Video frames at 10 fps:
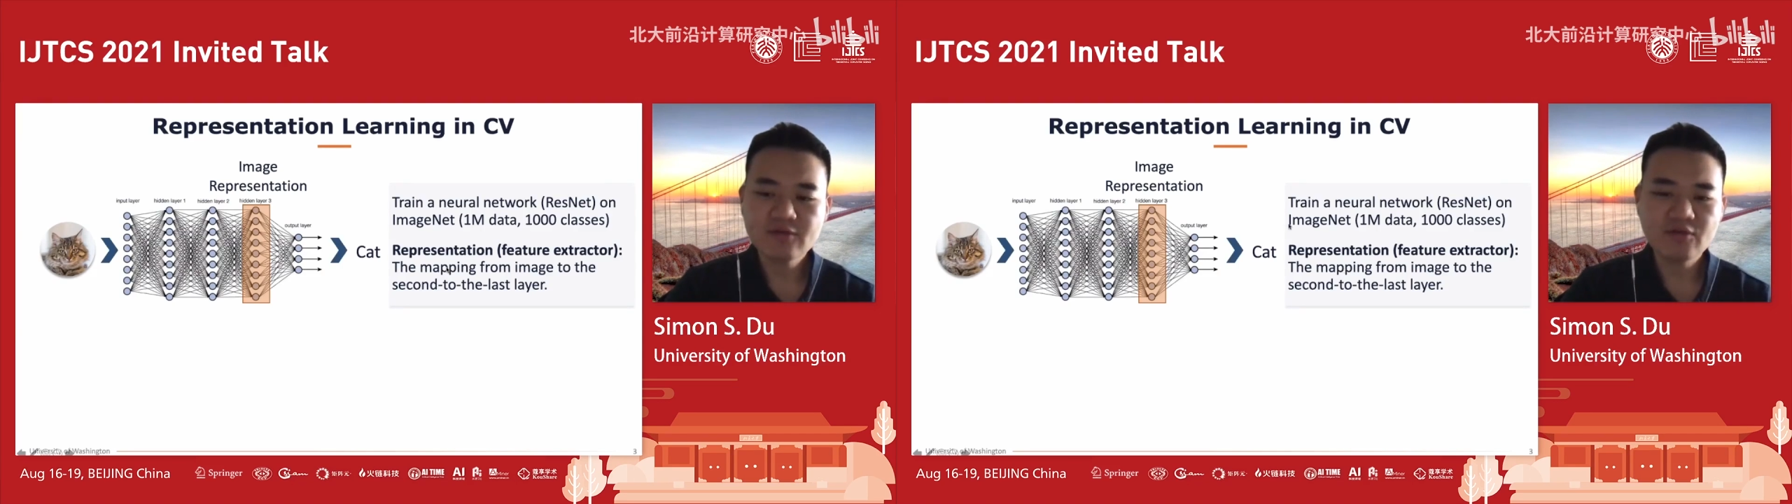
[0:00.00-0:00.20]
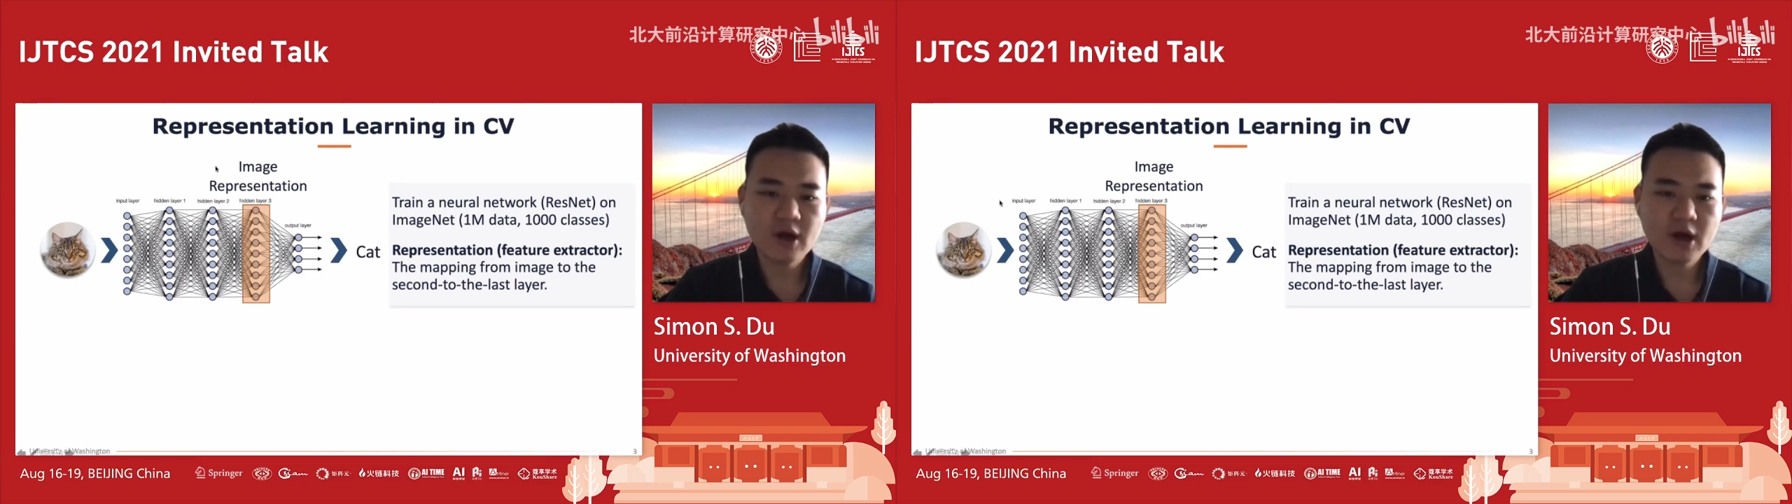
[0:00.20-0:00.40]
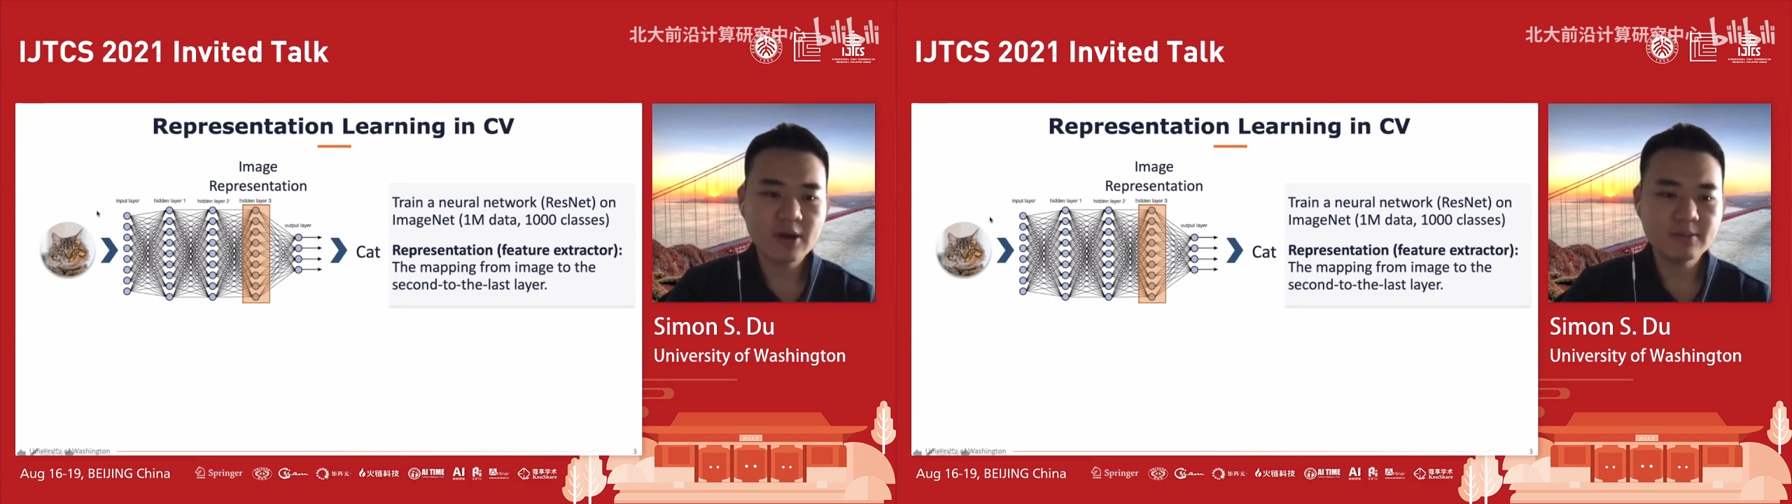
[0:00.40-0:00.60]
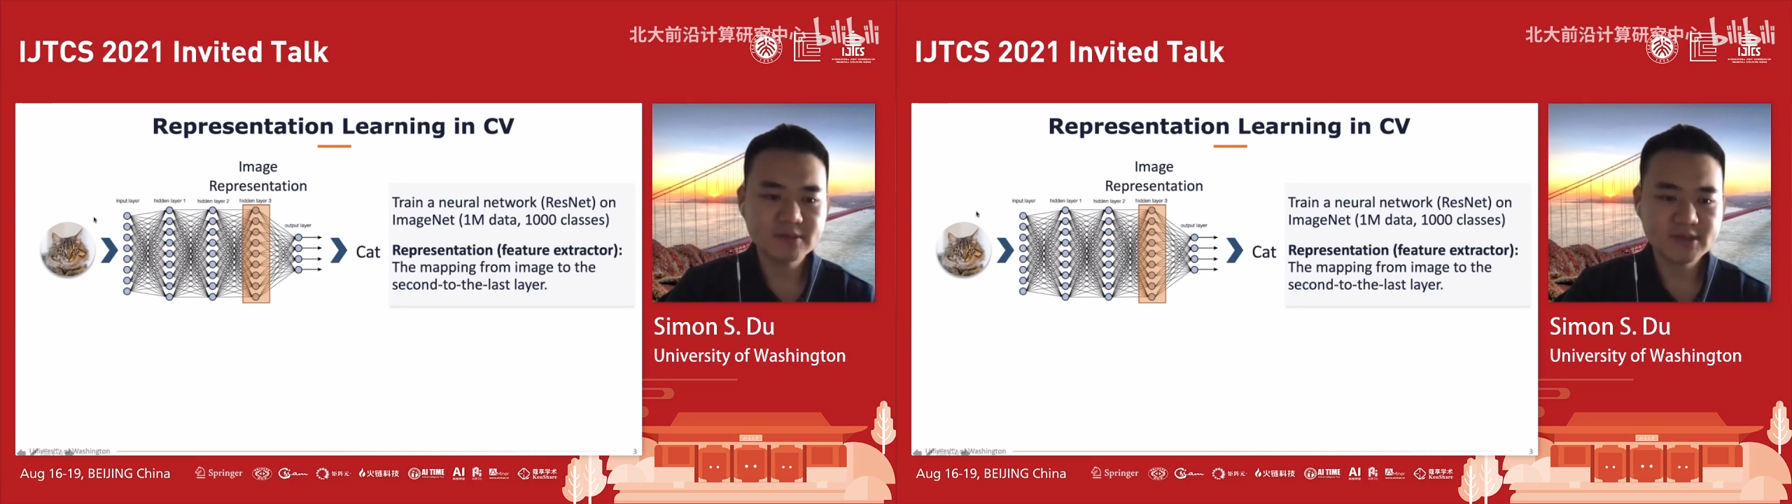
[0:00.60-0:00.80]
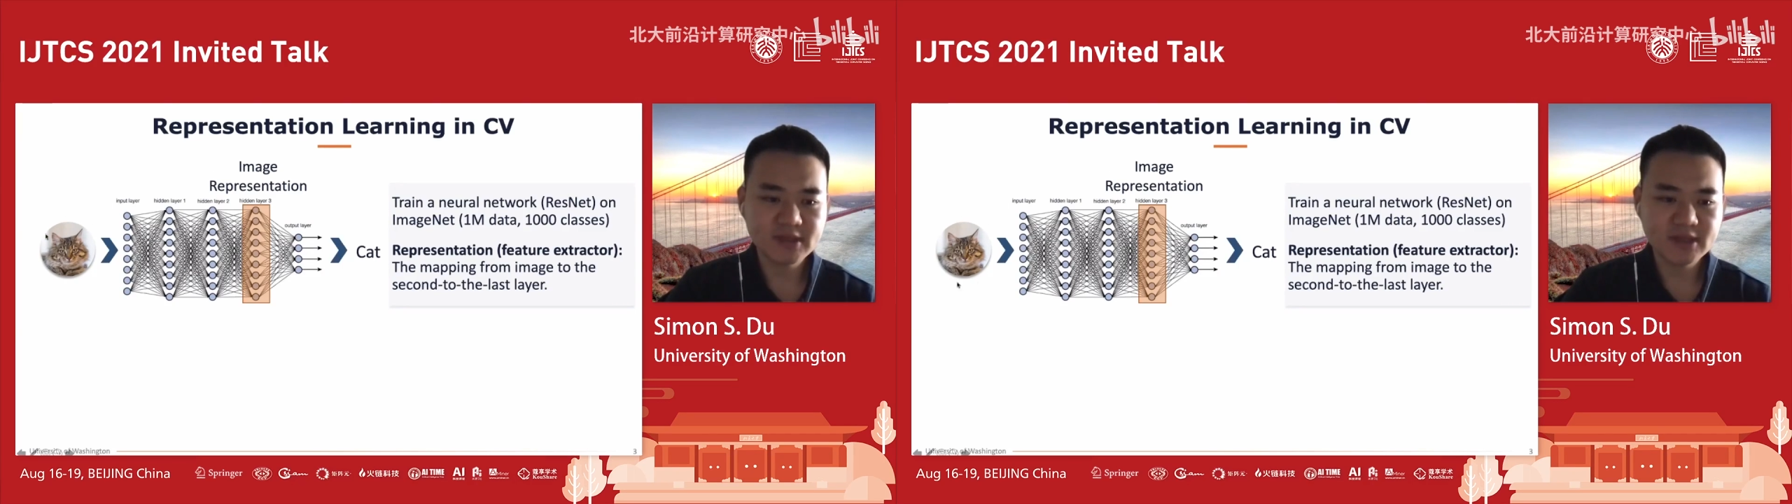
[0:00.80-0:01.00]

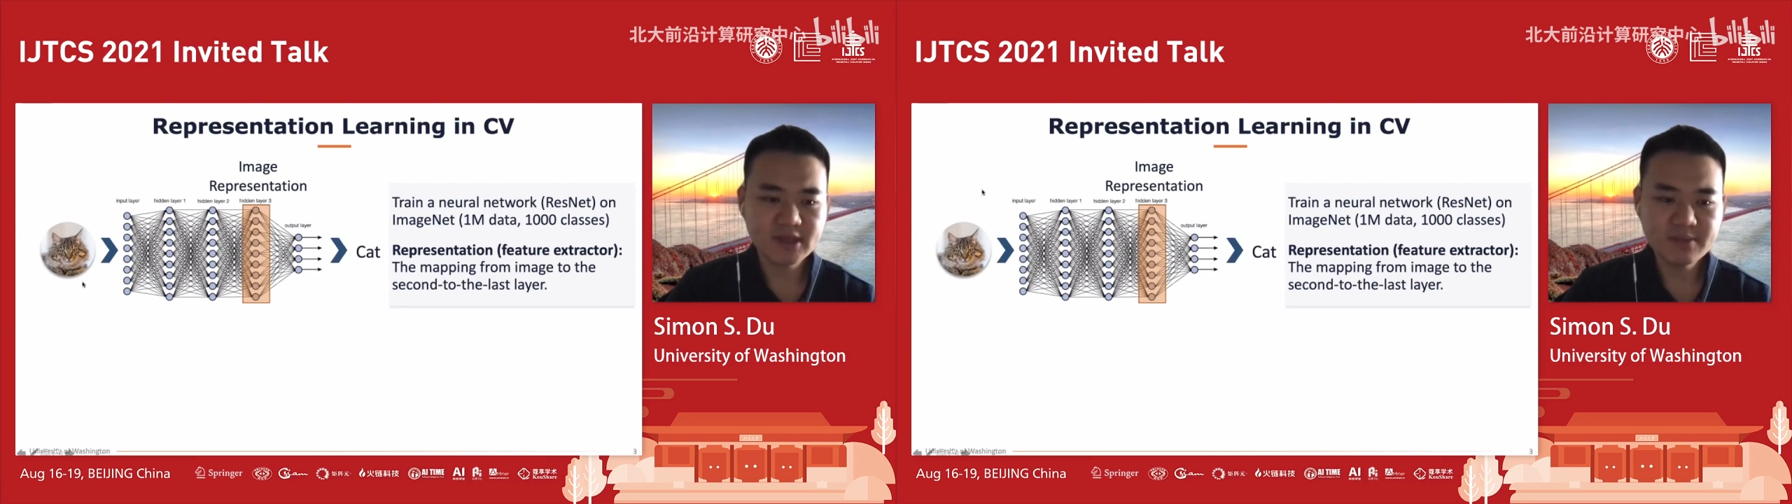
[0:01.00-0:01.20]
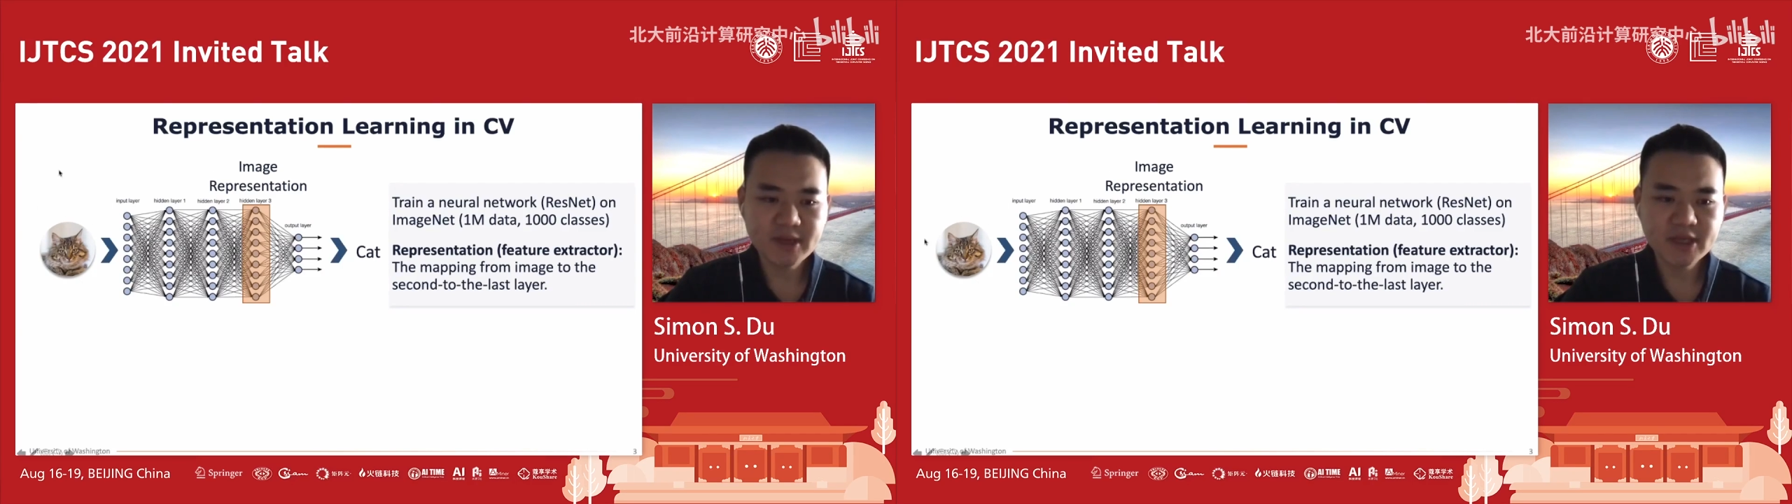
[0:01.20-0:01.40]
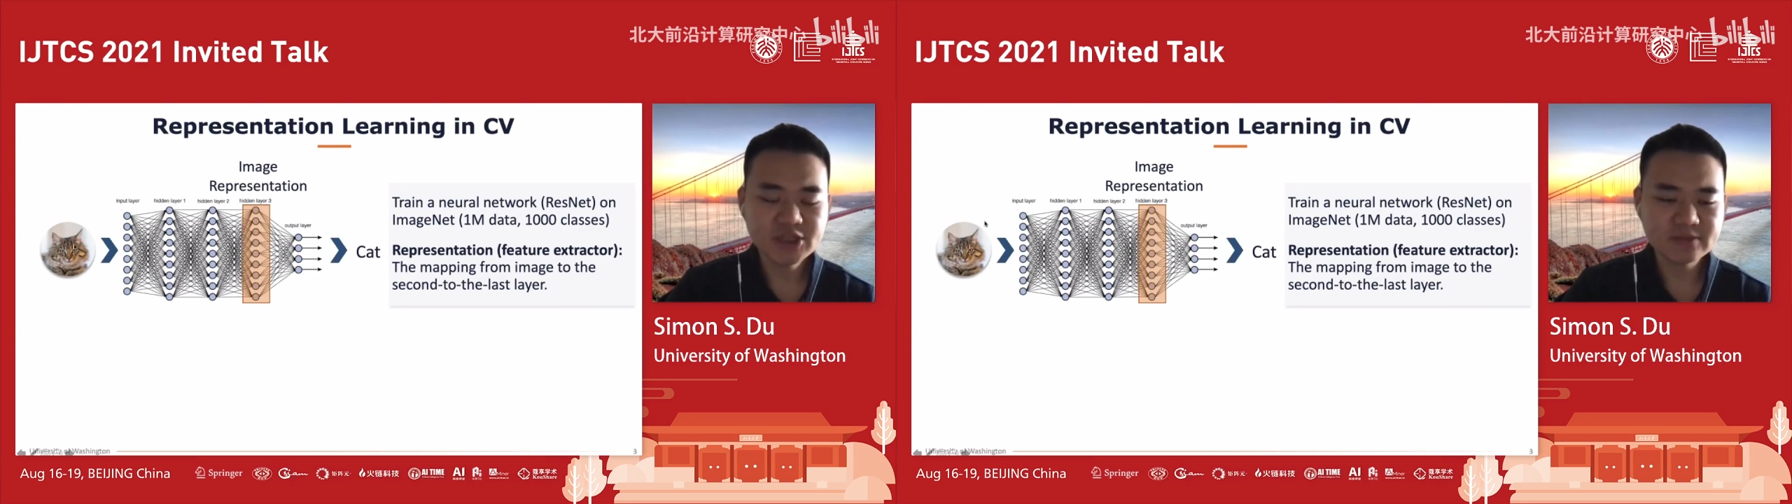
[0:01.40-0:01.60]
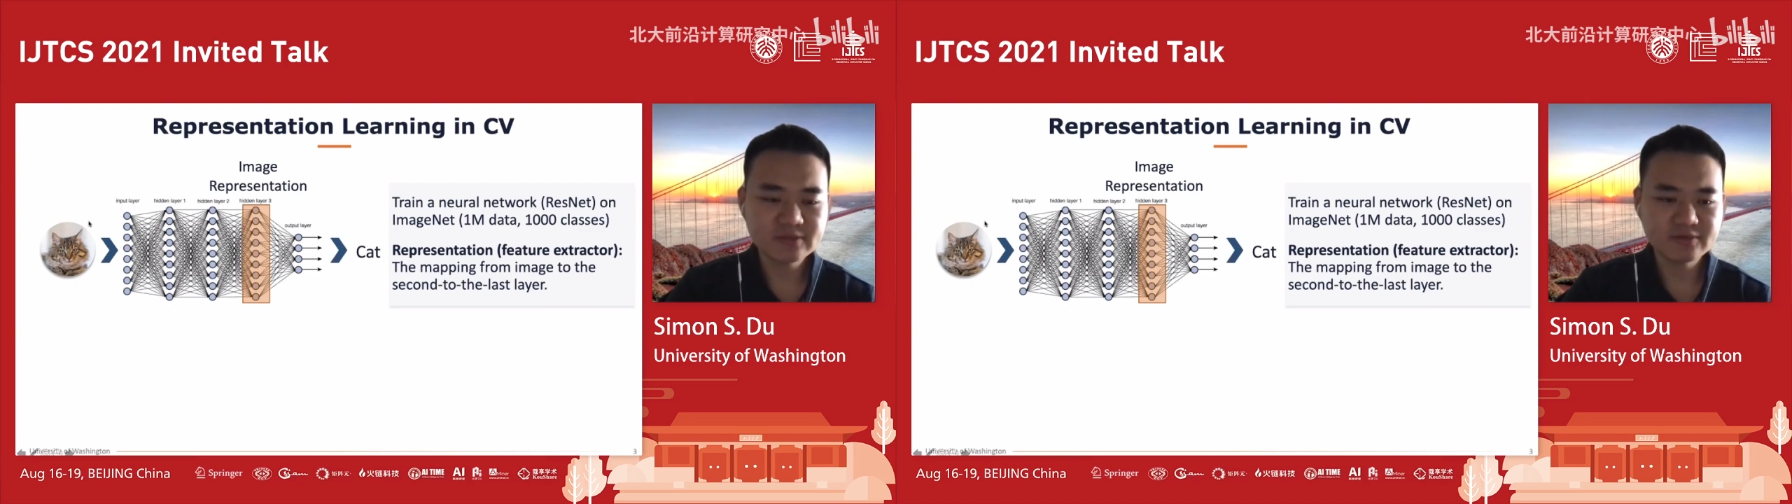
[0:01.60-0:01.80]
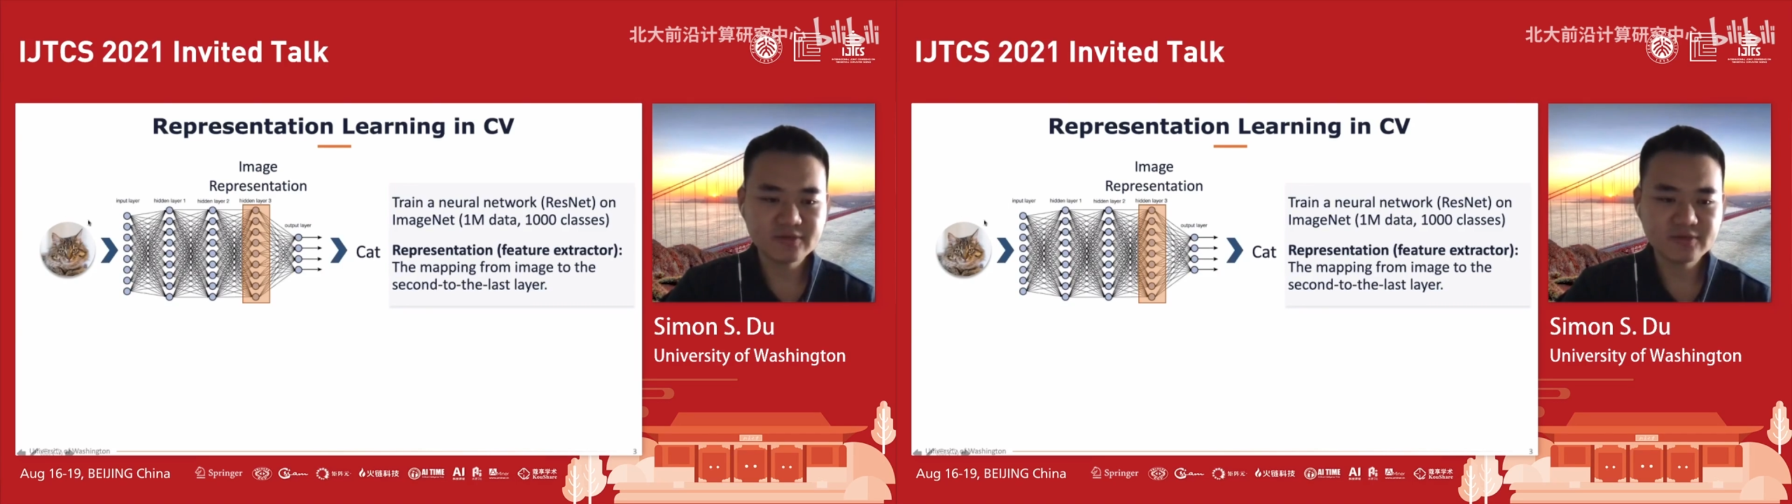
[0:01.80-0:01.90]
from the image,